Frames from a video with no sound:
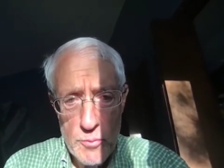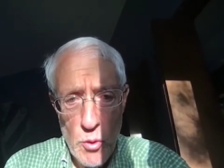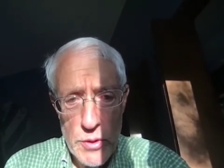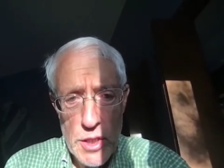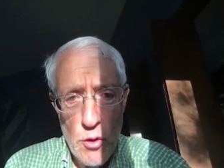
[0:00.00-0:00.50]

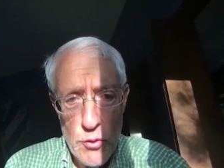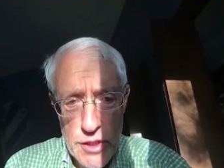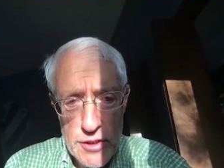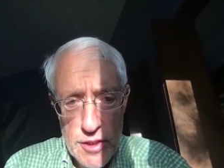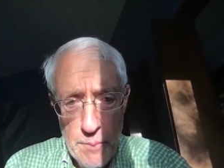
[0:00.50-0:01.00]
What we know is
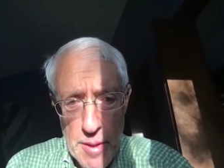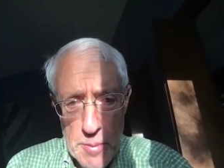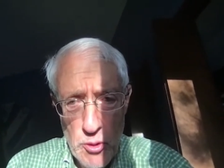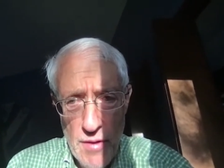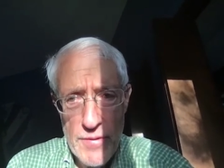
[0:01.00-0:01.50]
that some
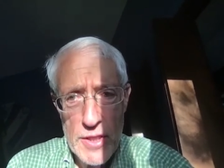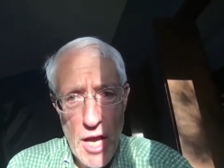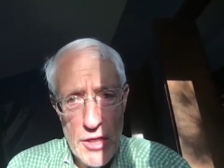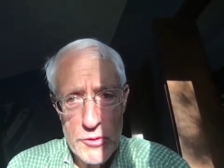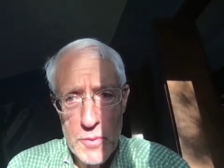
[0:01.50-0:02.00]
people who have
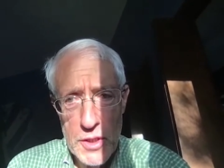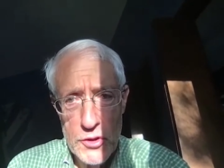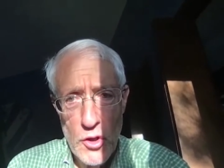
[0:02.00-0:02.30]
anosmia